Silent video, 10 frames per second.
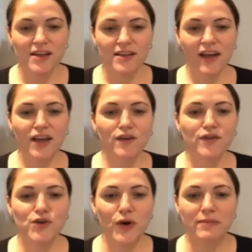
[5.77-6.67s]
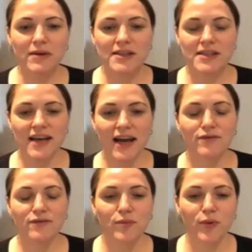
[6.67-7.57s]
Thank you for joining me today
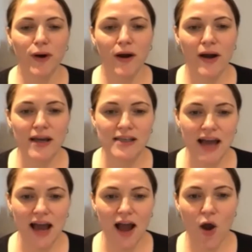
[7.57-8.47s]
for the Bright Eyes at